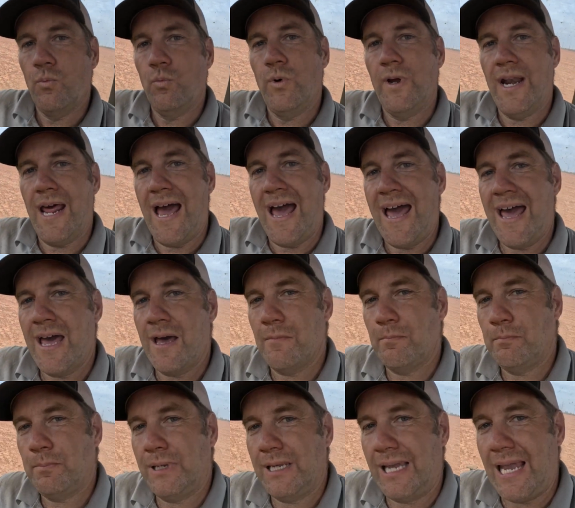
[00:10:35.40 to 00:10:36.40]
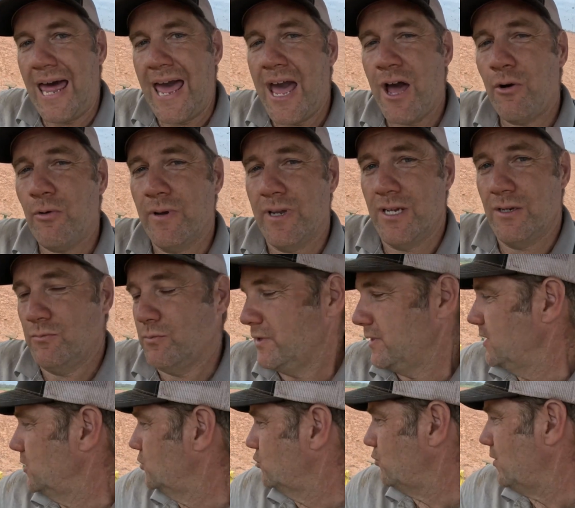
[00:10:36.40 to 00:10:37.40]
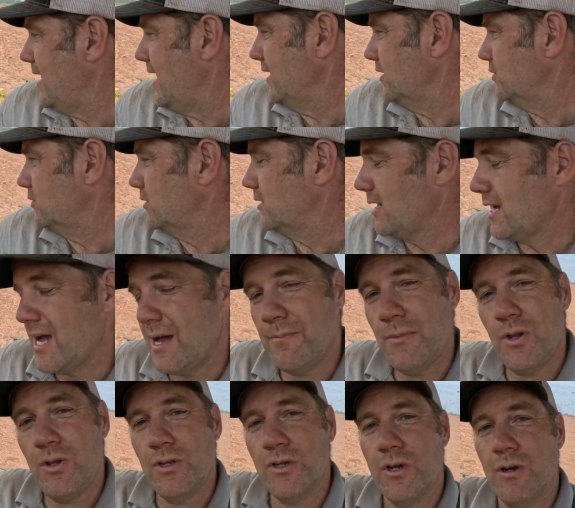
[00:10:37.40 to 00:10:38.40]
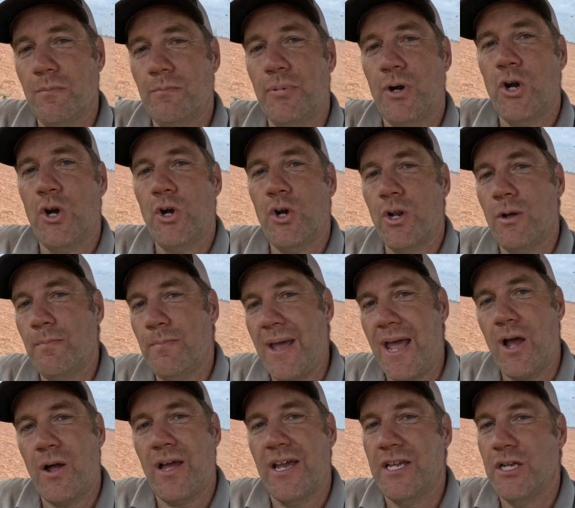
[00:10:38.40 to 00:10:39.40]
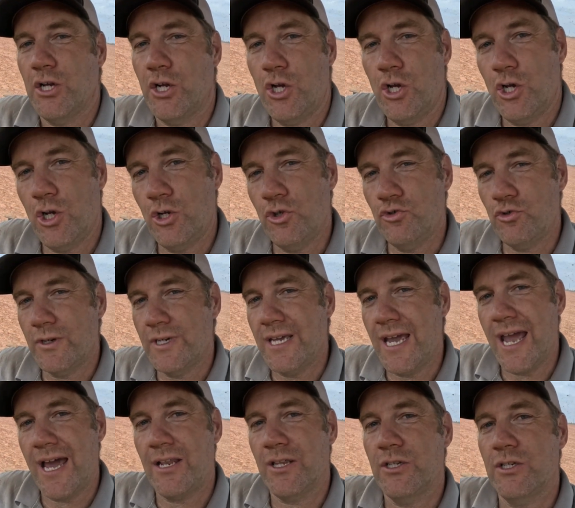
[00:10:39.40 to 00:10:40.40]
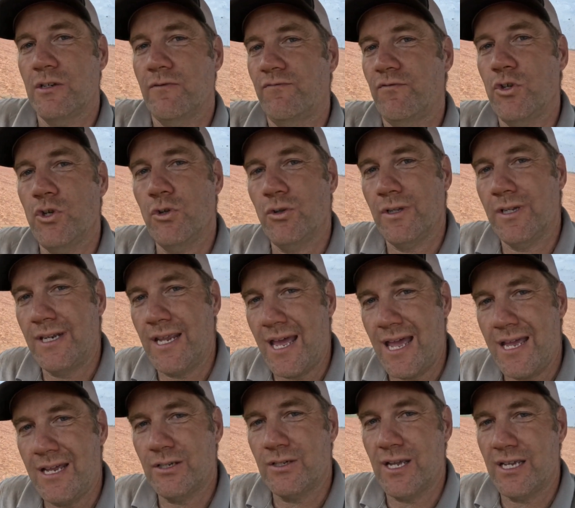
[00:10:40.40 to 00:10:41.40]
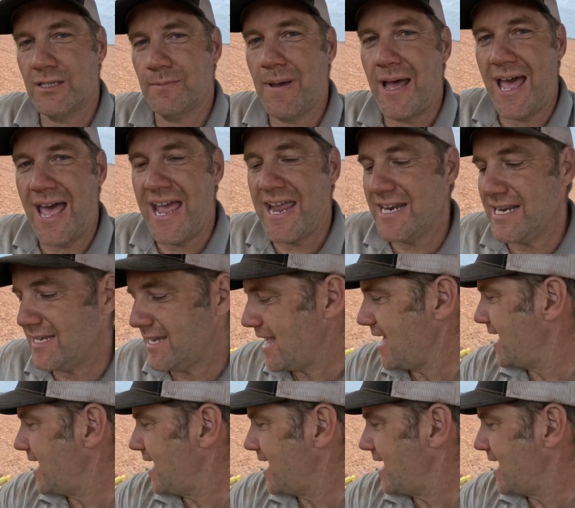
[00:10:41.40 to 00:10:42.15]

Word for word: When I am plowing with the tractor, I'm only gonna burn about 100 gallons of fuel a day, so that's about 80